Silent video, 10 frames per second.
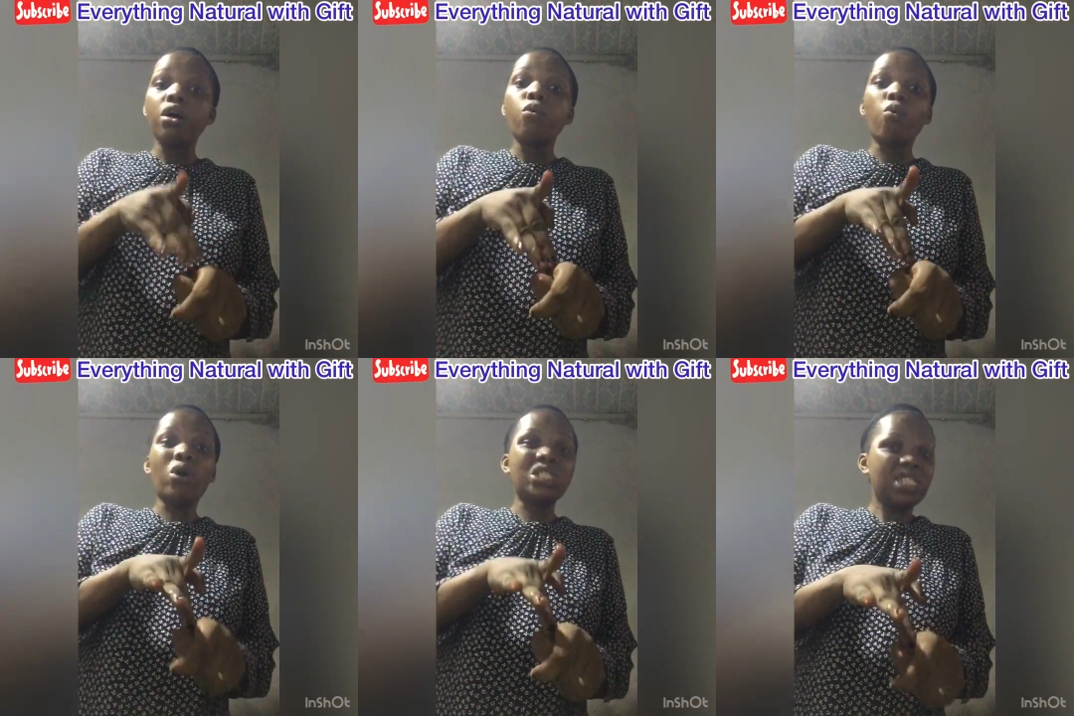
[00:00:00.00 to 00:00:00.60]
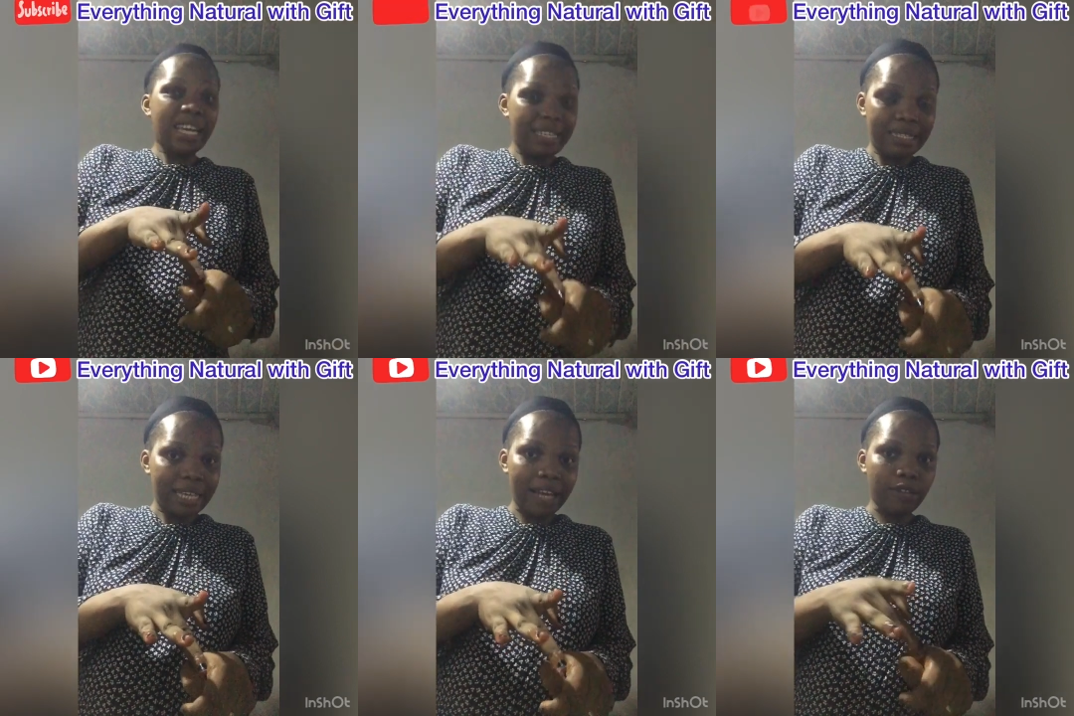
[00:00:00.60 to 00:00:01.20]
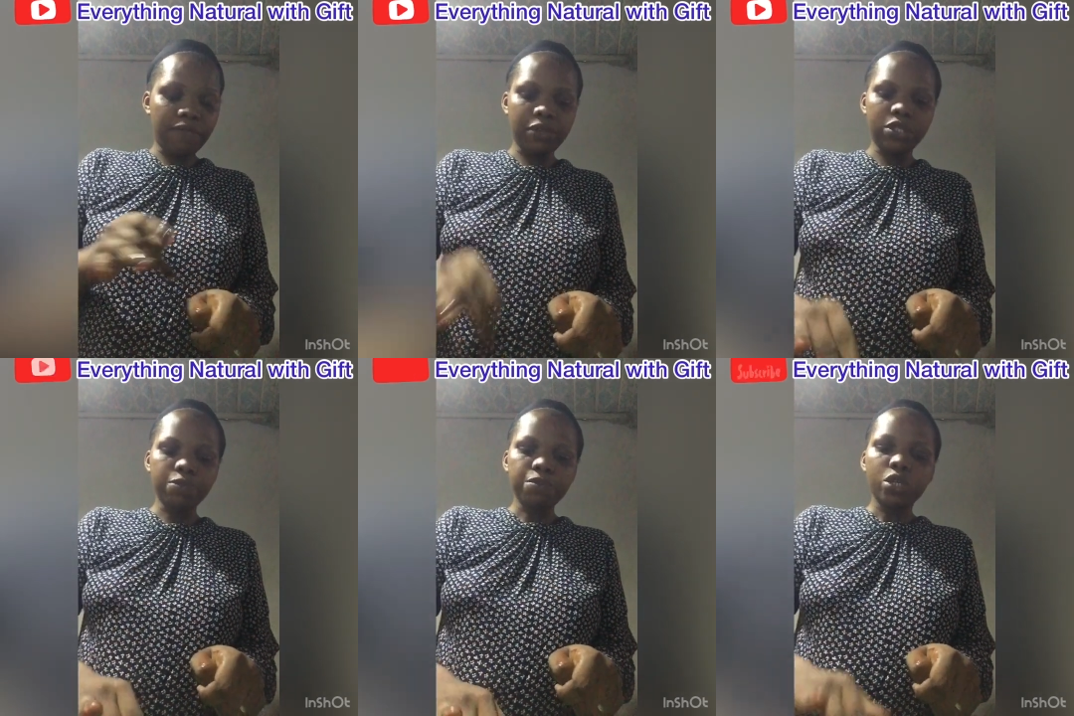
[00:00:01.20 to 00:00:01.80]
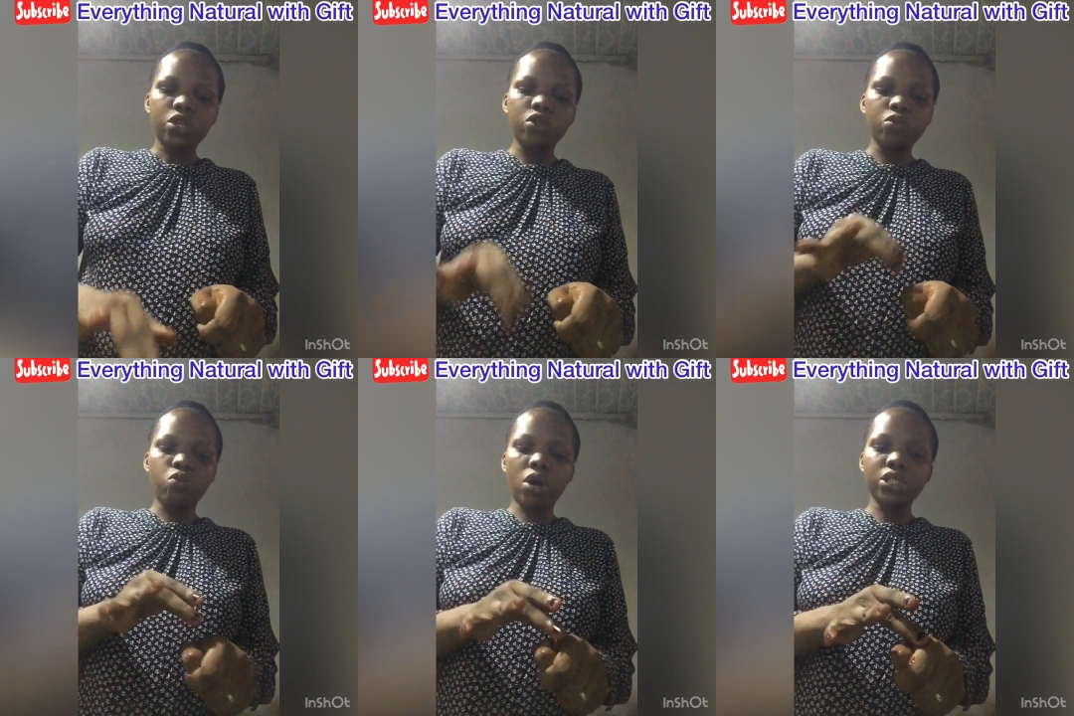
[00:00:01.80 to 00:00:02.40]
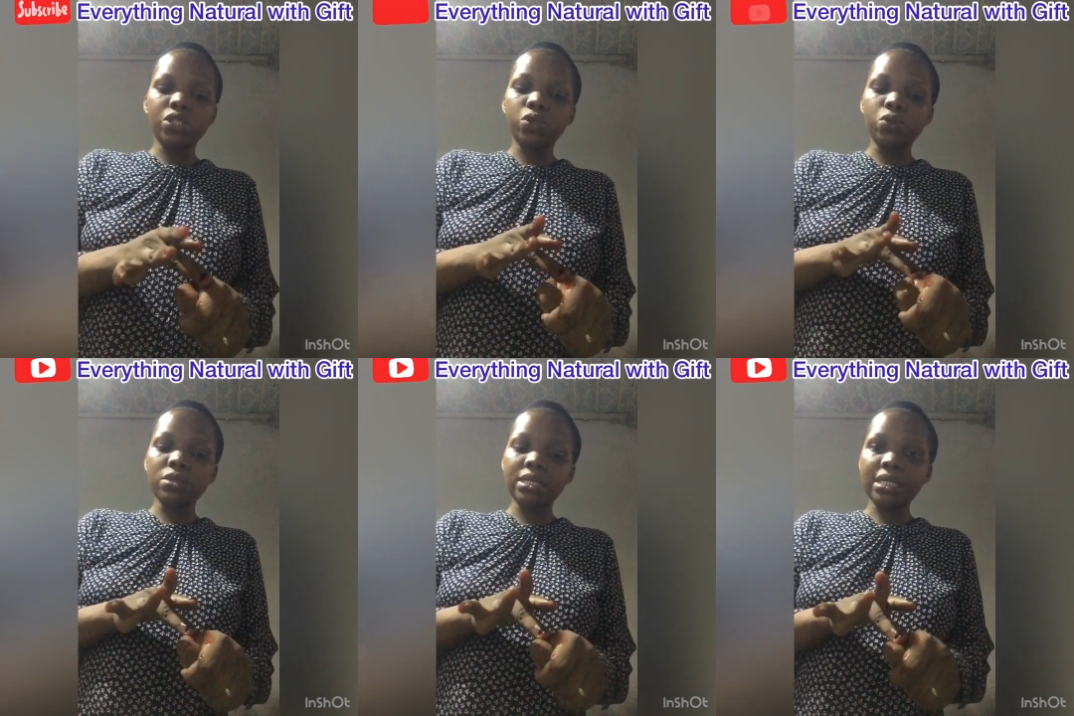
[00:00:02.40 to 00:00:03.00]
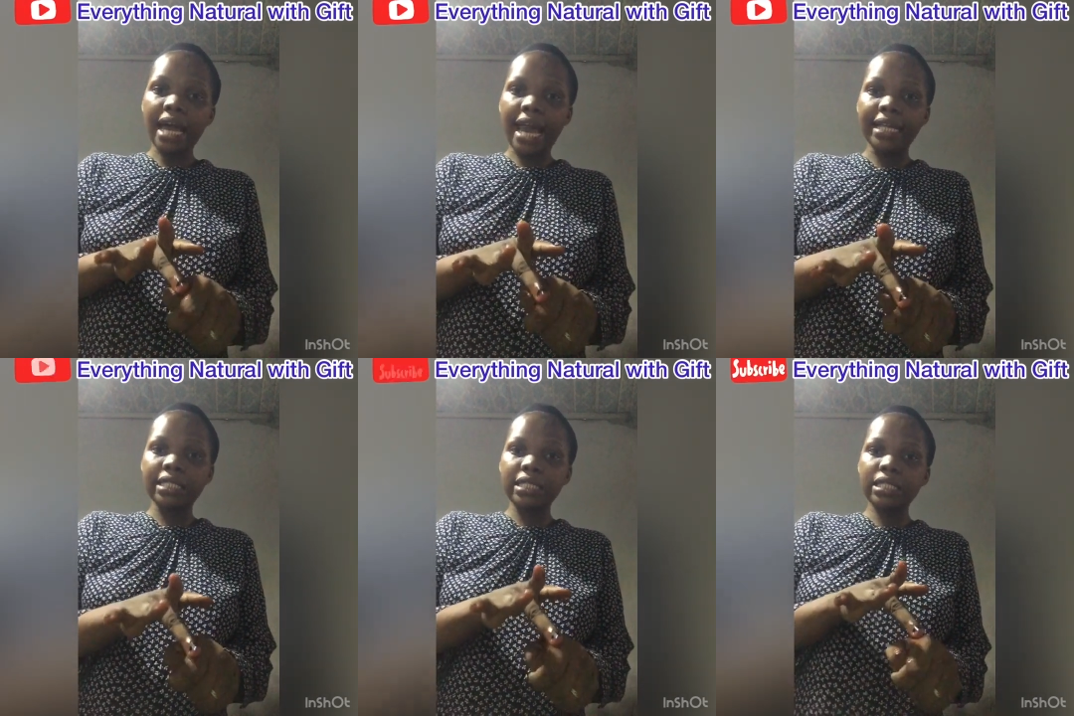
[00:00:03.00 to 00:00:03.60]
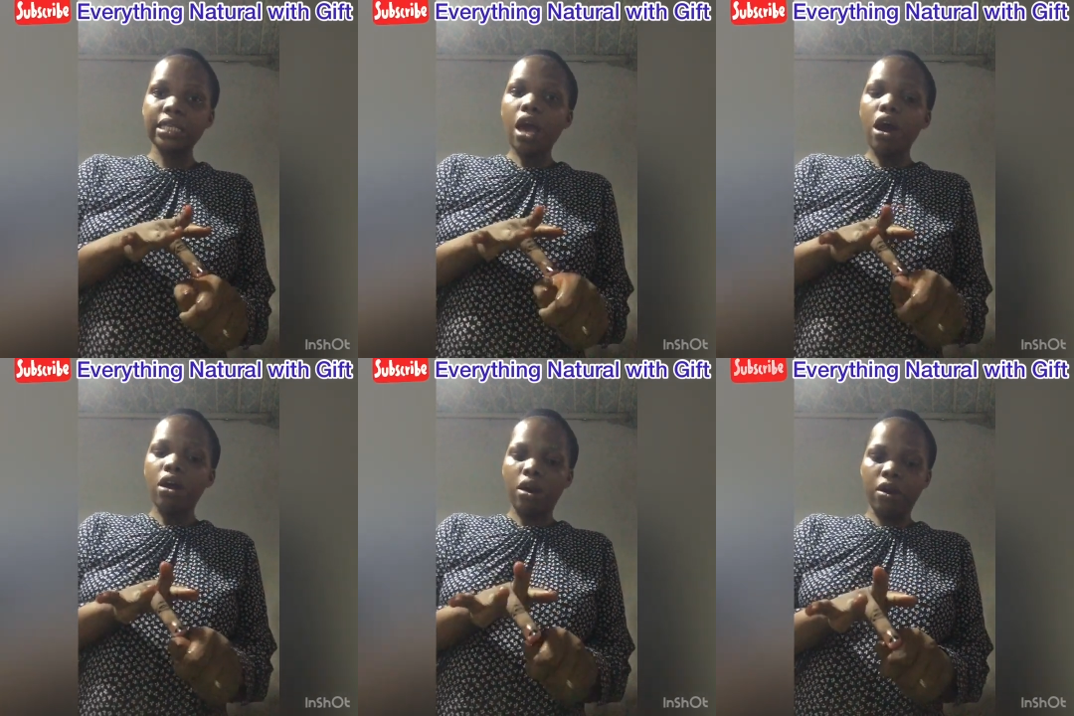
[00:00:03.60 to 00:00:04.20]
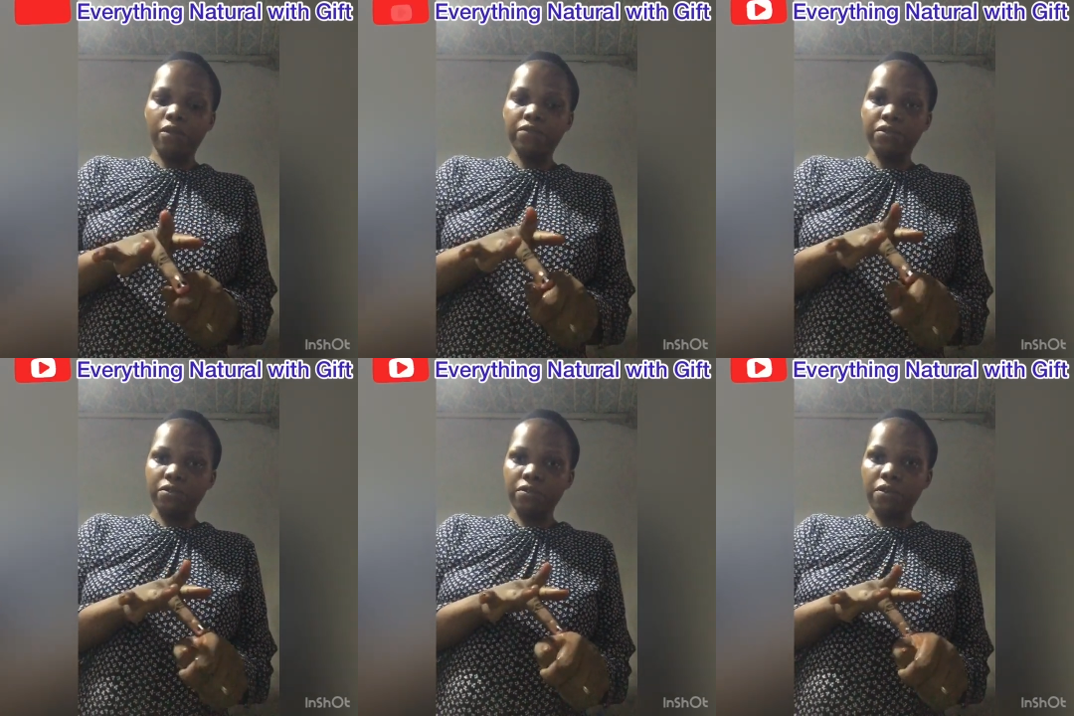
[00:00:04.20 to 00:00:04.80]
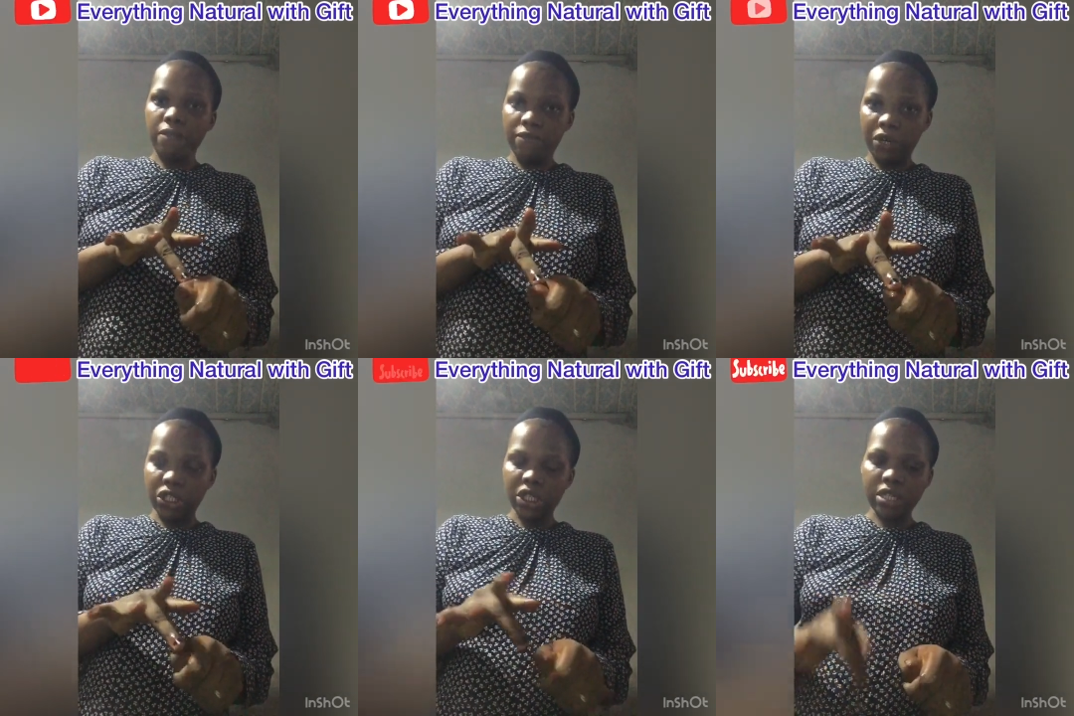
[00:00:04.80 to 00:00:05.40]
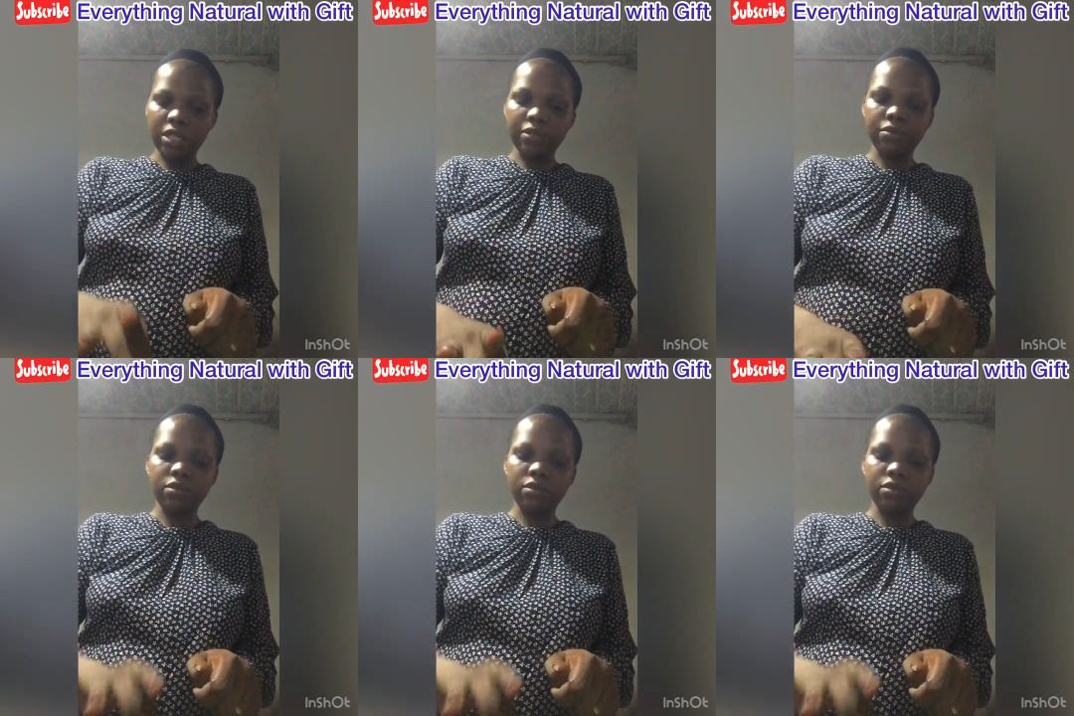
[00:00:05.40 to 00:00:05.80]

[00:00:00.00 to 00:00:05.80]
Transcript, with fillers: wash the inside of it you wash the two sides of the vagina